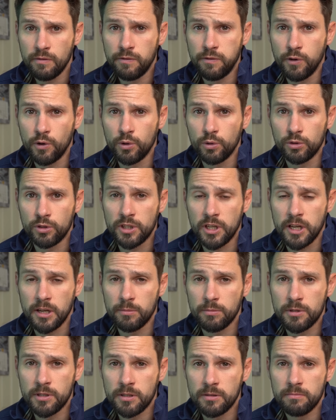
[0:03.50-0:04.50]
foil
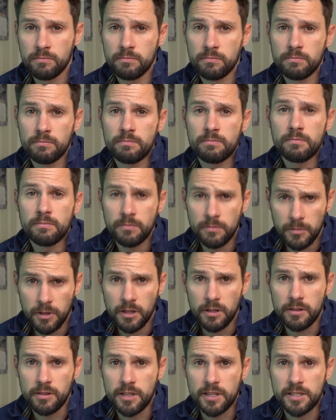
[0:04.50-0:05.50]
dipped.
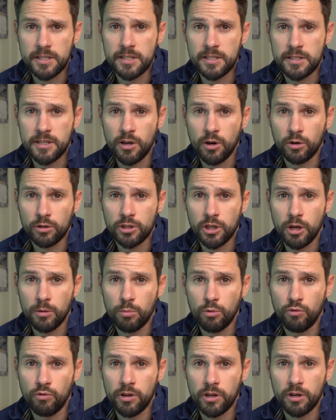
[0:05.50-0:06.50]
This is the
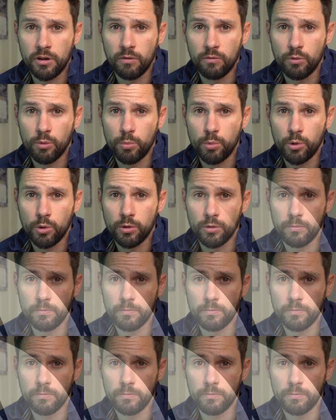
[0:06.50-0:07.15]
October Recon report.